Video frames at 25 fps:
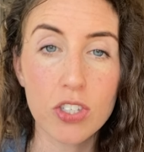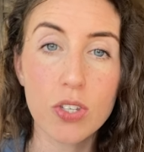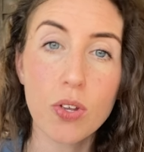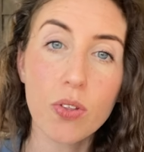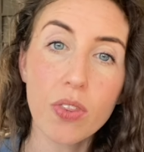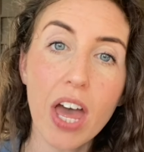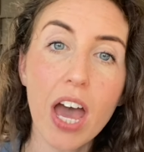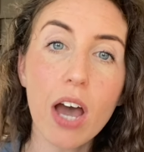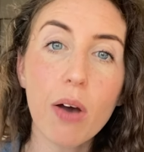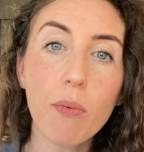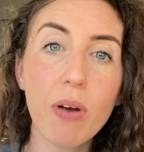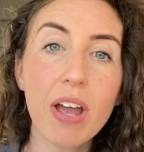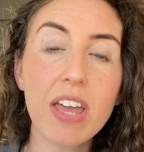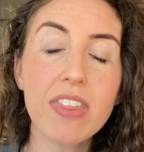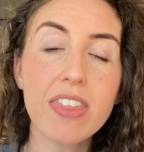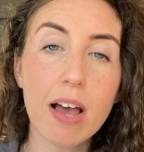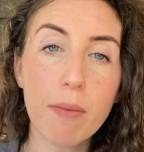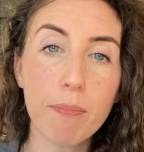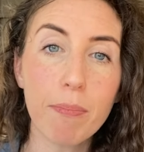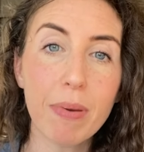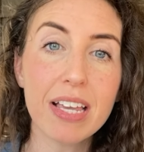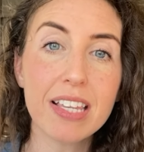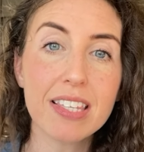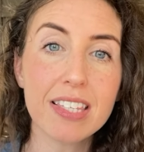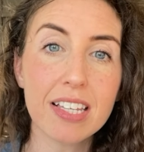So that way,
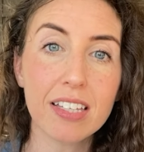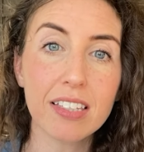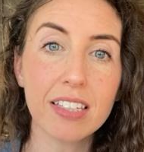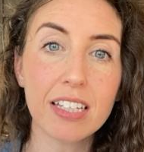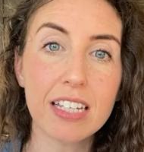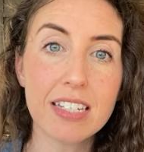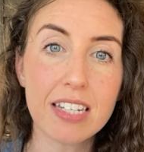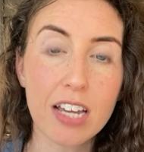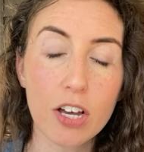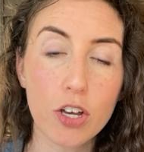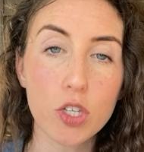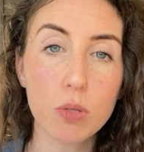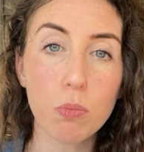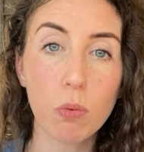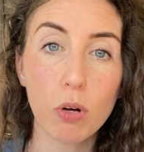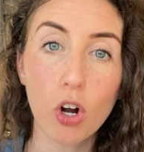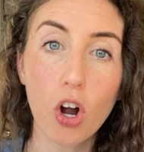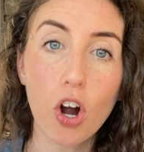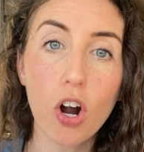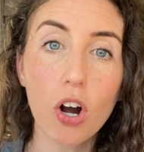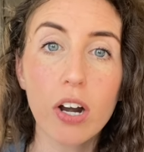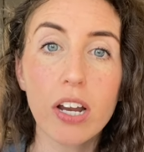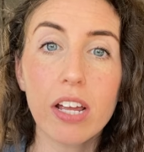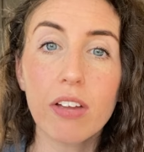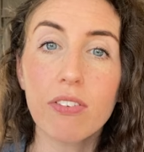that basically tells
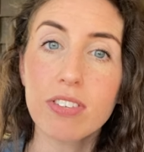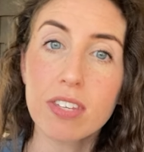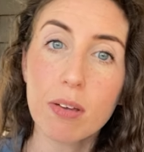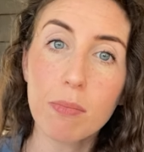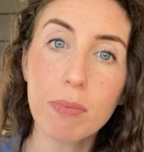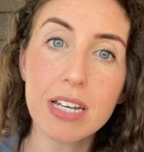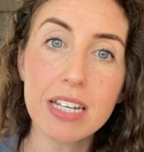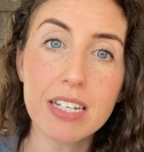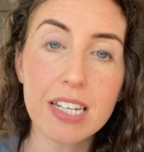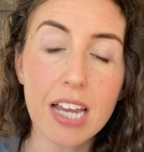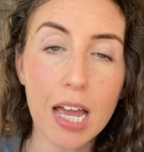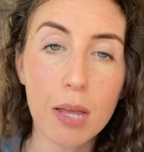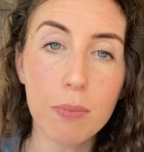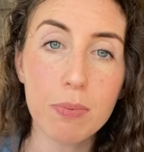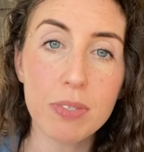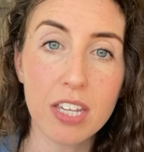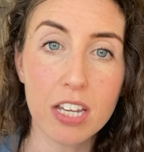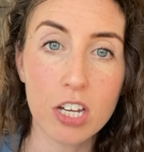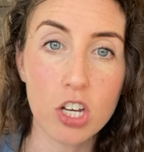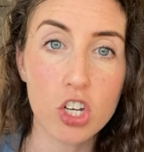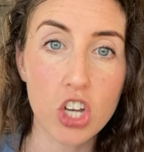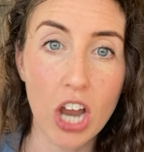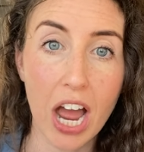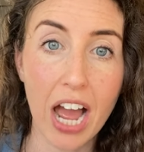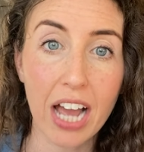Mercari, if somebody types
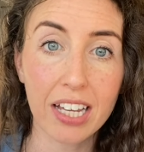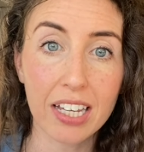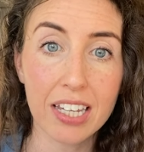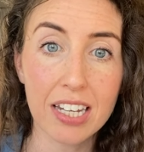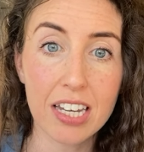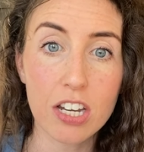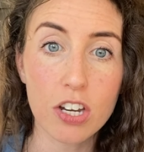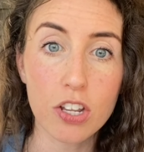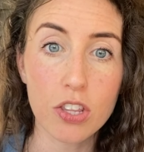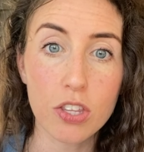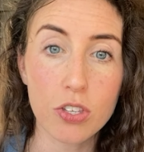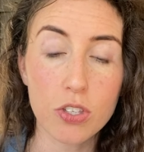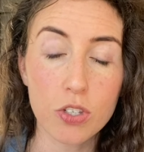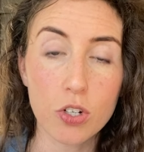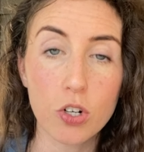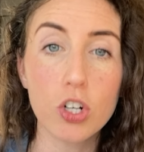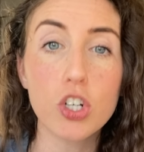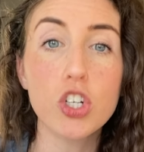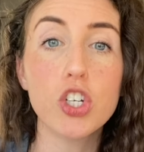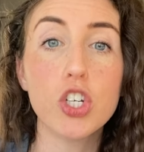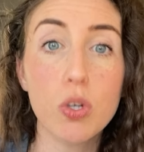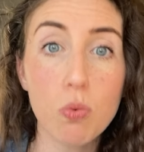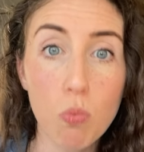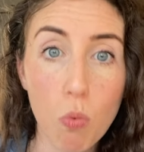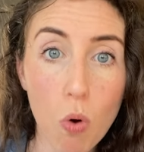in jacket into the
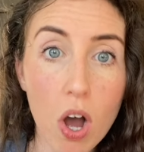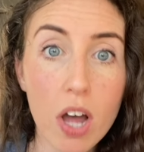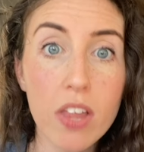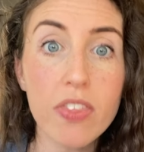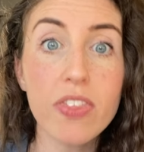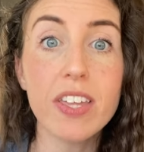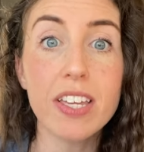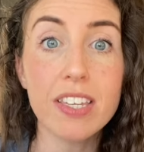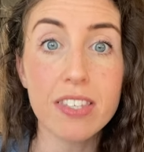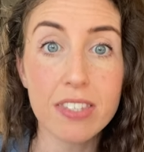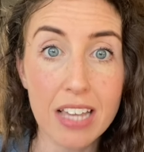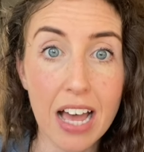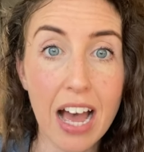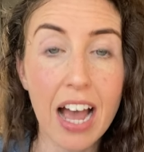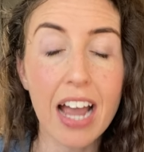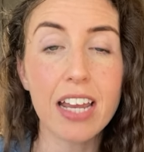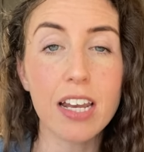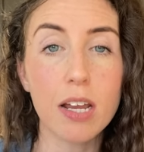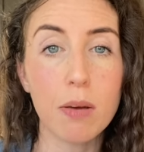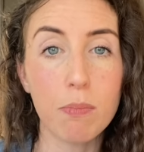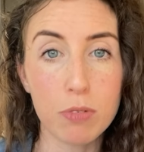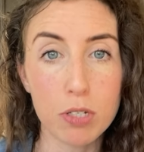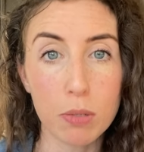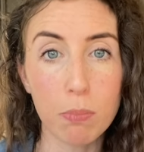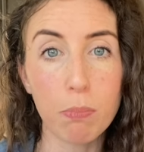search, you want this
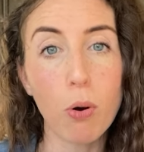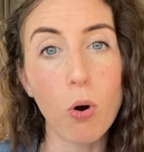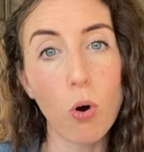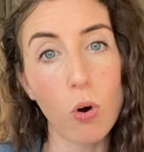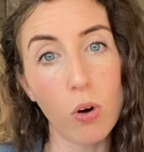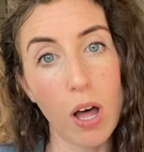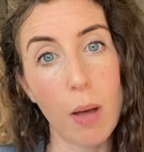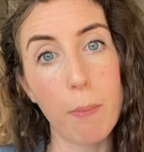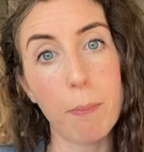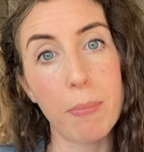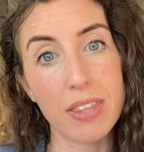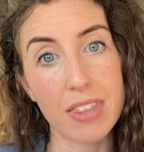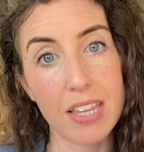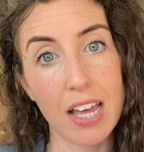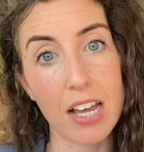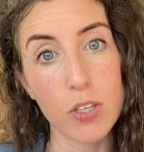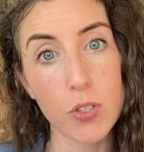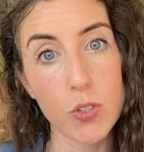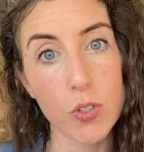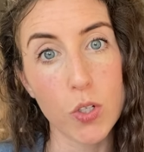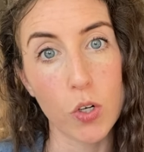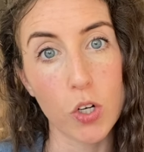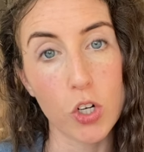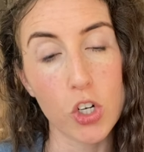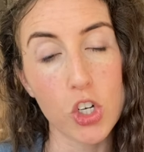item to pull up in that
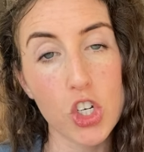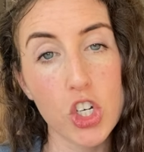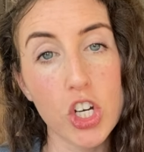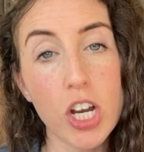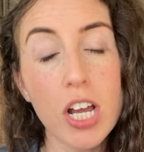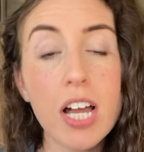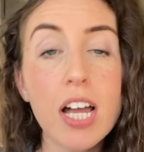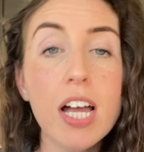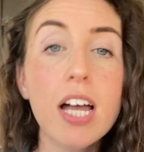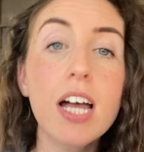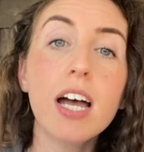search.